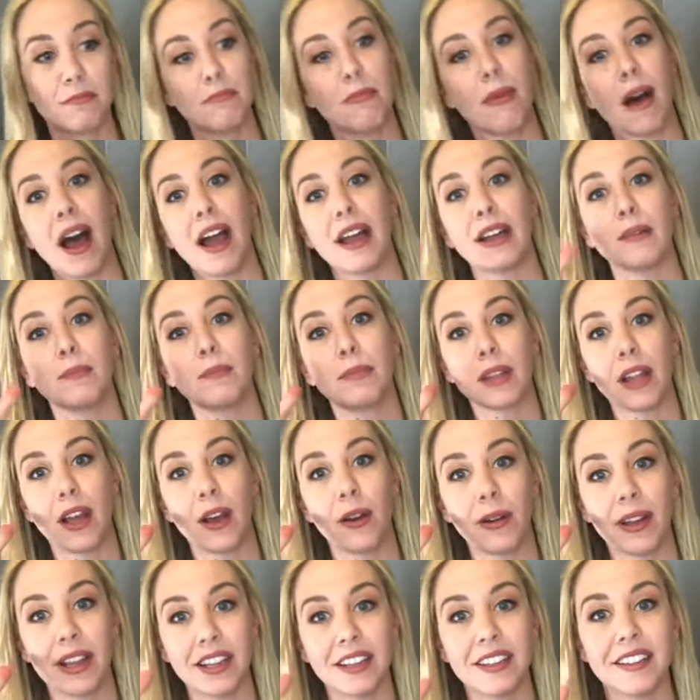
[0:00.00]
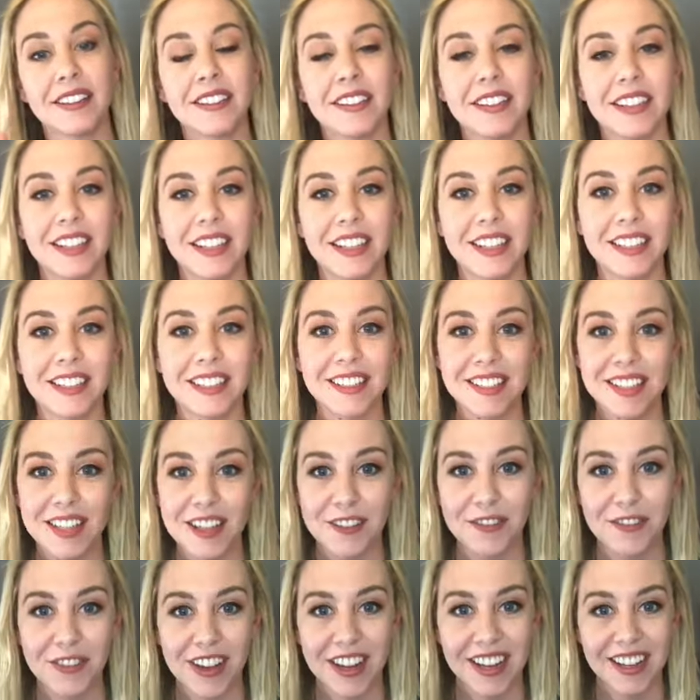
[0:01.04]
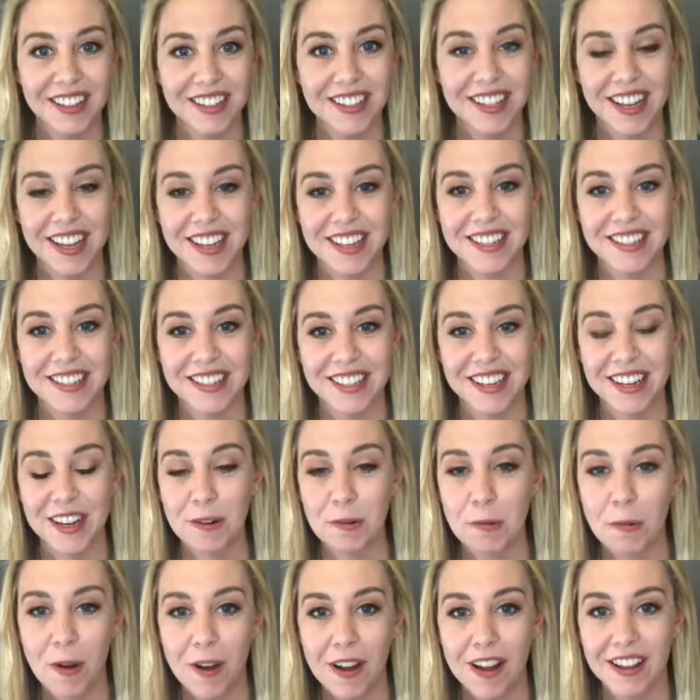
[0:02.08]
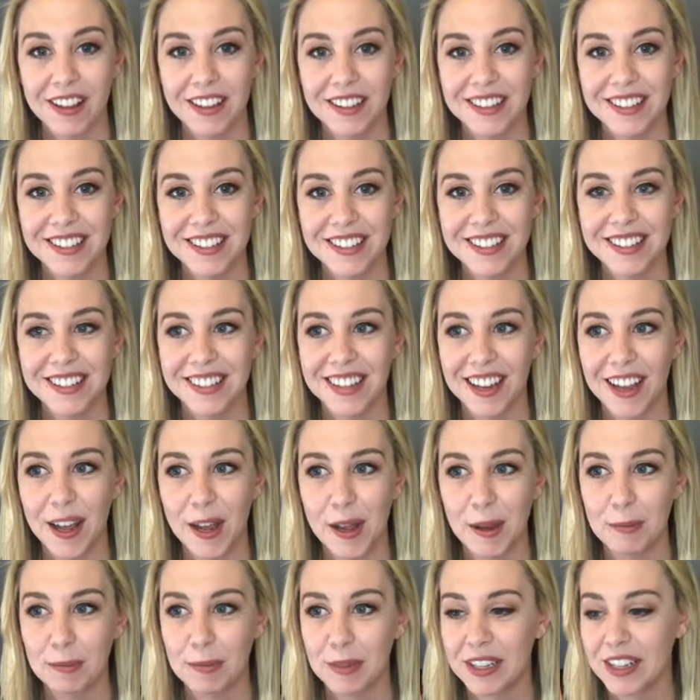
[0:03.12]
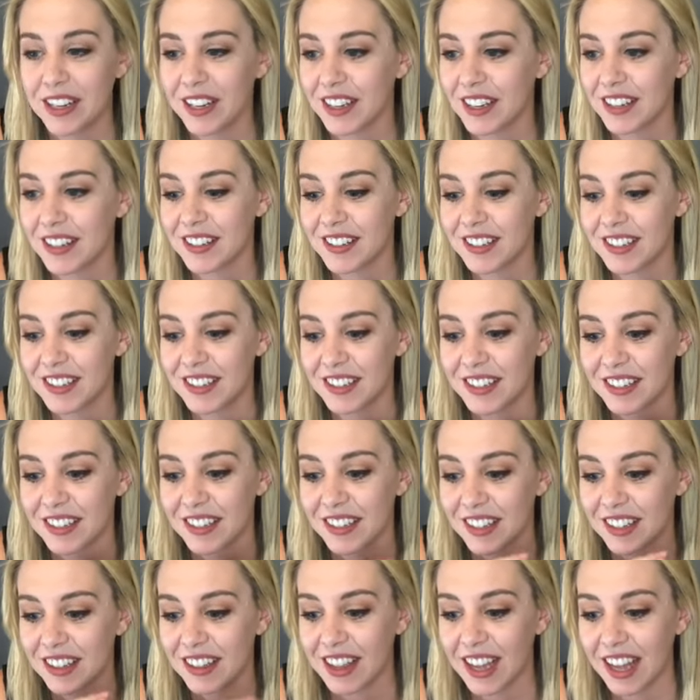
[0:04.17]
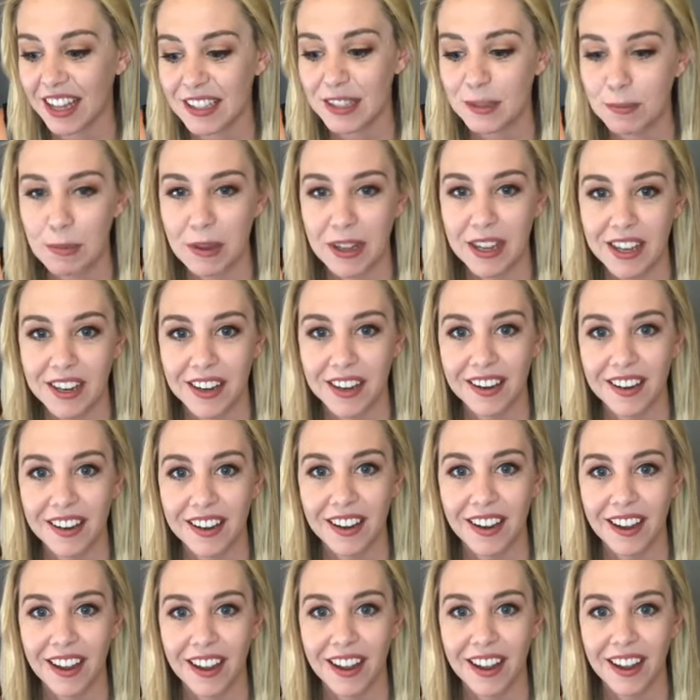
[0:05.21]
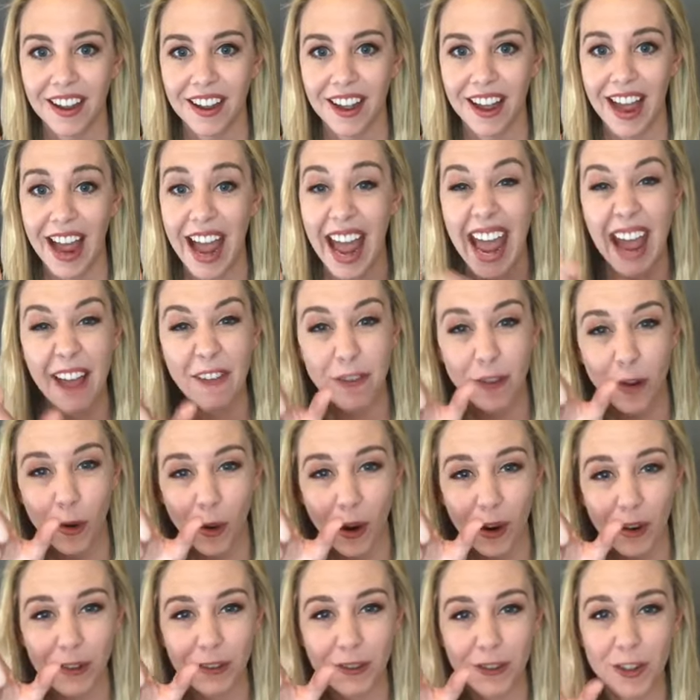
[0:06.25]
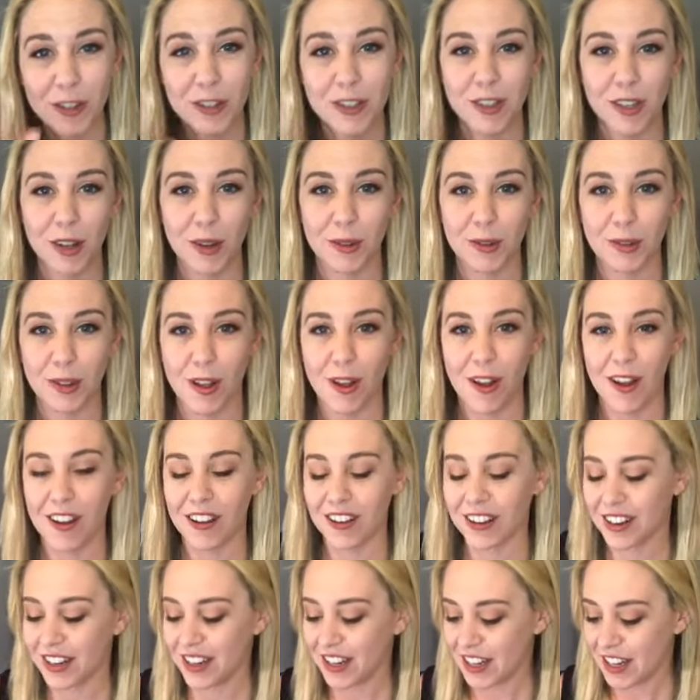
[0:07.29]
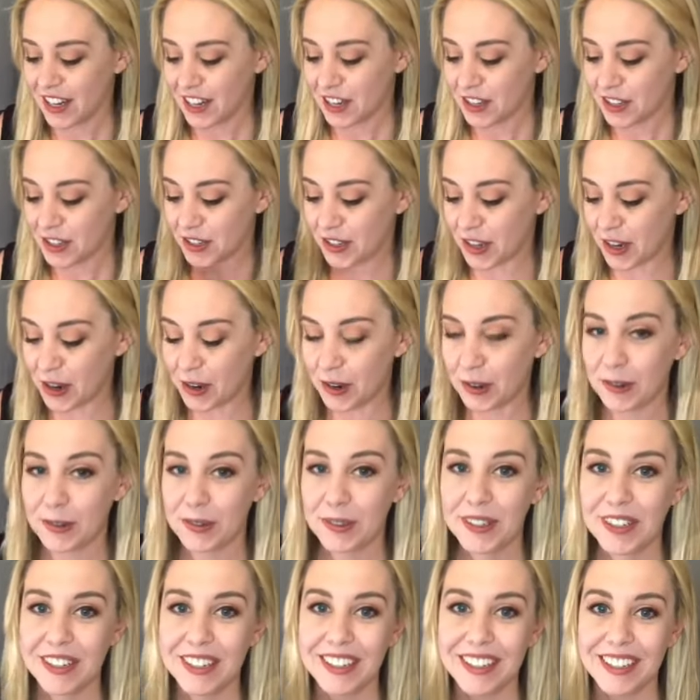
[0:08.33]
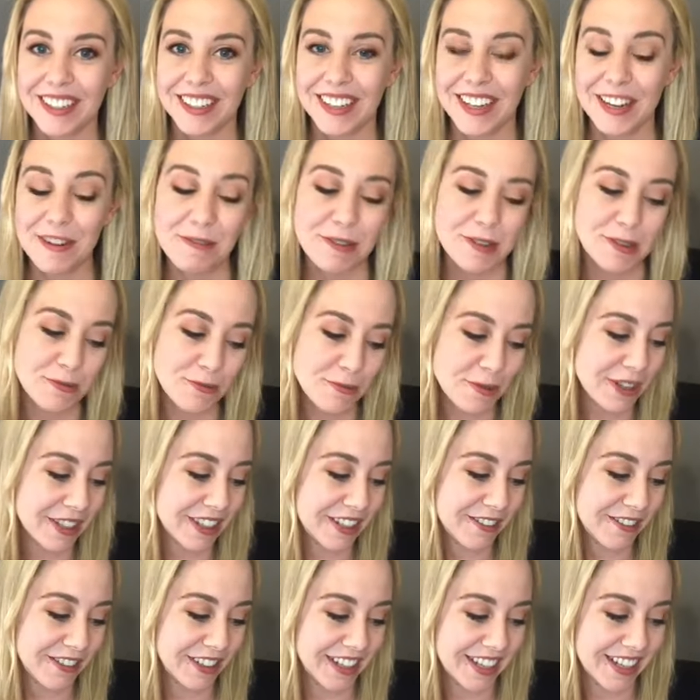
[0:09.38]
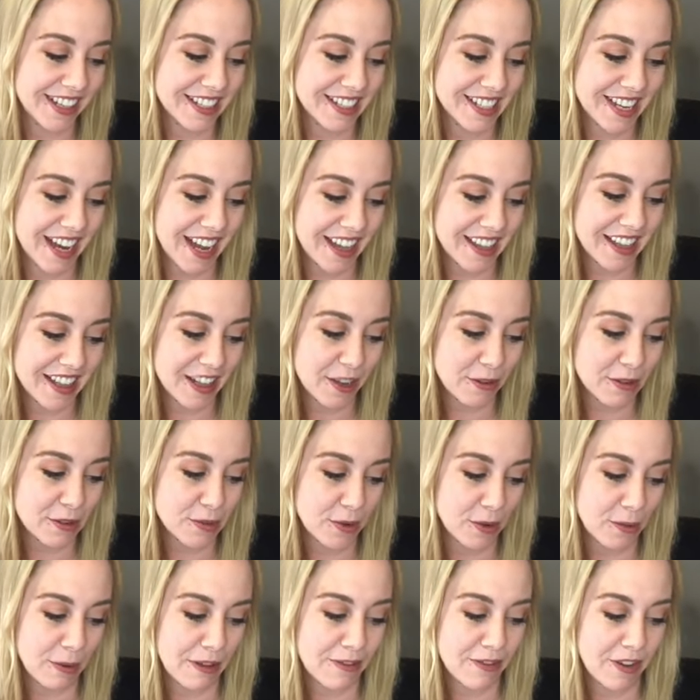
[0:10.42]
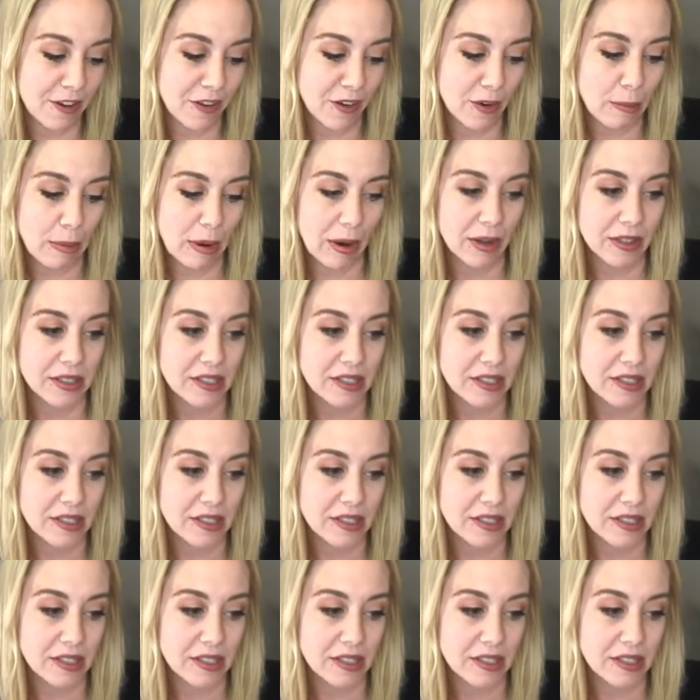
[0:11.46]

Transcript: mind-blowing to the fans as it was um, because that's been a half quote for so long. So it was really really exciting. I think that was one of my favorite